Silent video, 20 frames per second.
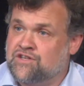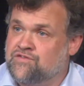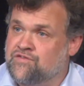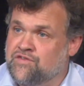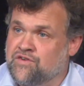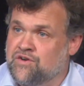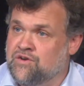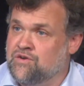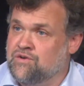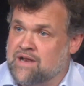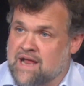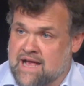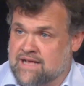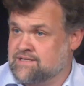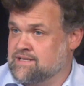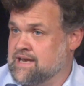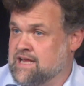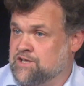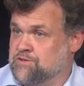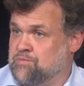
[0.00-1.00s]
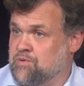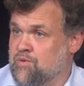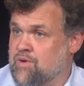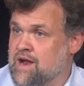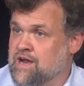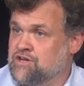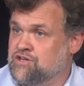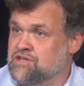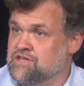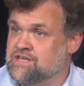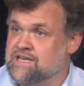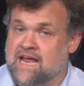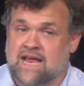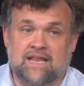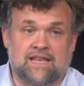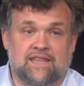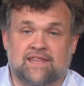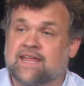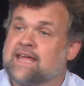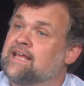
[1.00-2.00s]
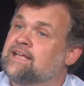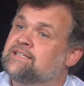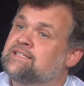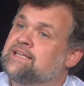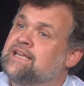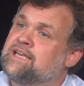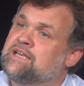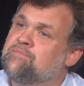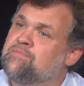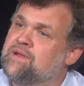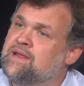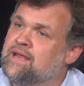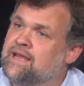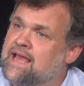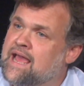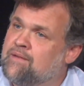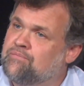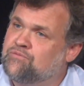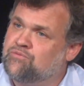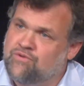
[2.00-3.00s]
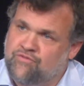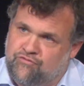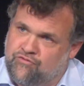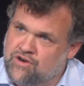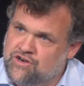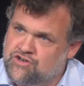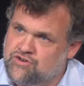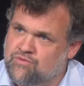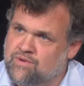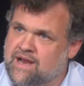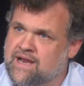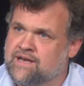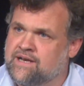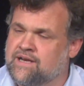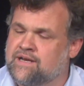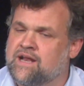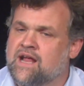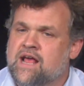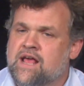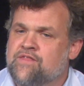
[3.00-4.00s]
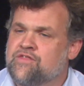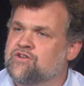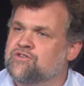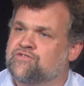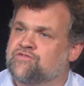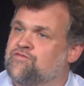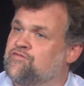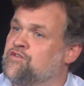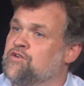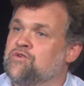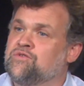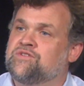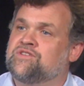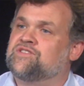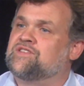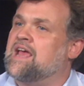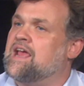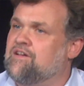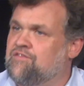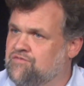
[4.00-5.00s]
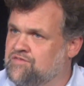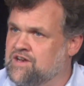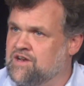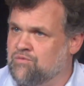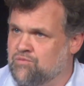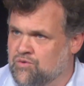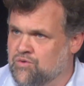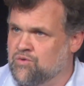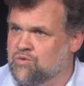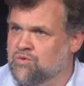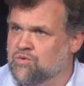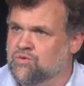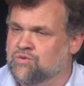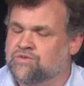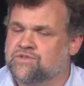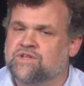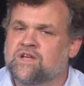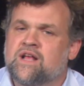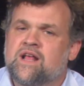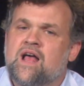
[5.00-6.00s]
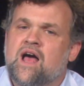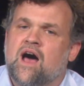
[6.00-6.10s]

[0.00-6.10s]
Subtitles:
food has an expiration date. Things need to be kept refrigerated. There's food safety rules.